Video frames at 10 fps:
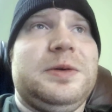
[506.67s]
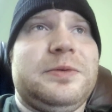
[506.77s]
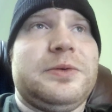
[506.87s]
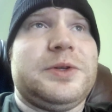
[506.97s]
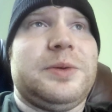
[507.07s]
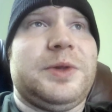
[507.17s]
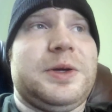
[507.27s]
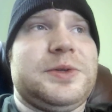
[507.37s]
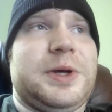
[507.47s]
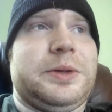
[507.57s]
for some
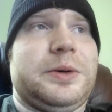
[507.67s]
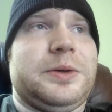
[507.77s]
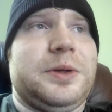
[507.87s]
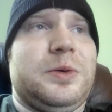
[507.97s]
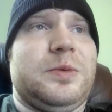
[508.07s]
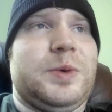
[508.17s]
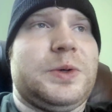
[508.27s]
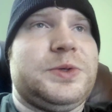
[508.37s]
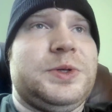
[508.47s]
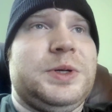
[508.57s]
things out there in the
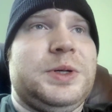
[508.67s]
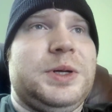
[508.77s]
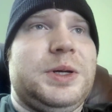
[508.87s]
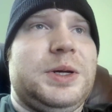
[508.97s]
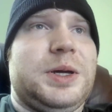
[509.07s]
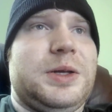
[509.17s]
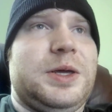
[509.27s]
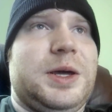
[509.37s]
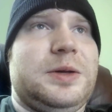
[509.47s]
universe. And yet,